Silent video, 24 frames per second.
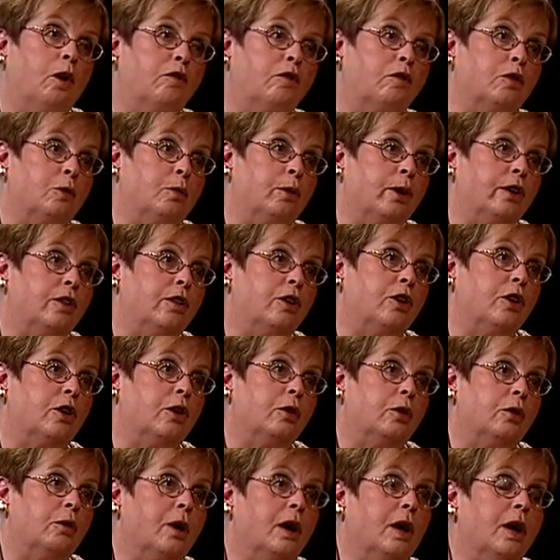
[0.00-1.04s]
over with
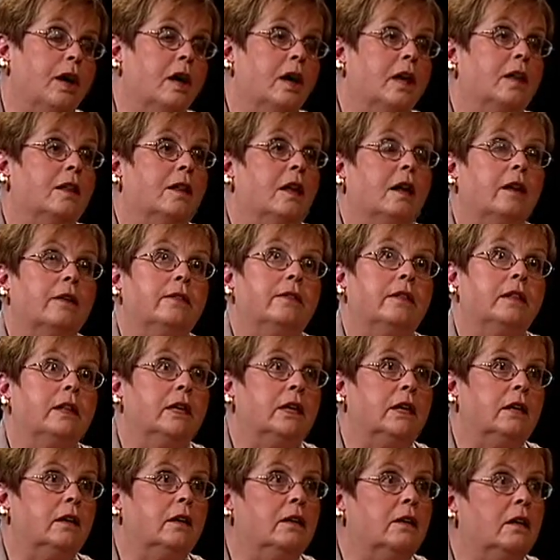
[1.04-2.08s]
you
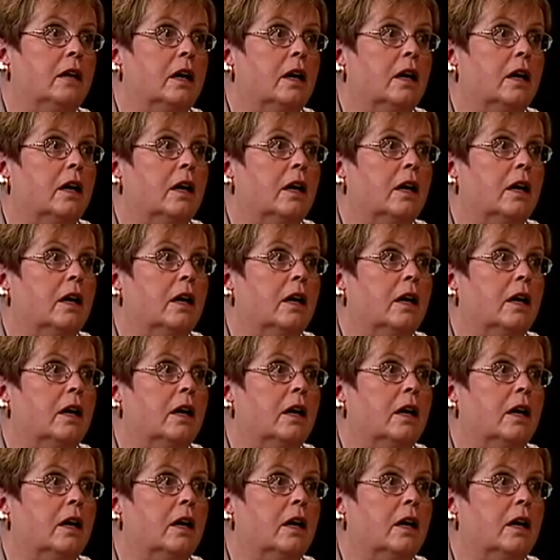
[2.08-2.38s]
little